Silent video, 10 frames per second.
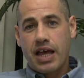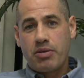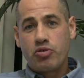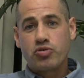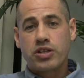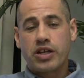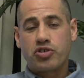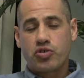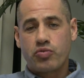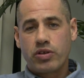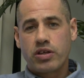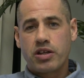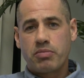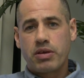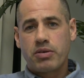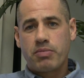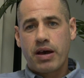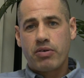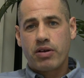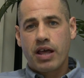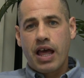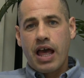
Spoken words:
and newsletters are really going to be about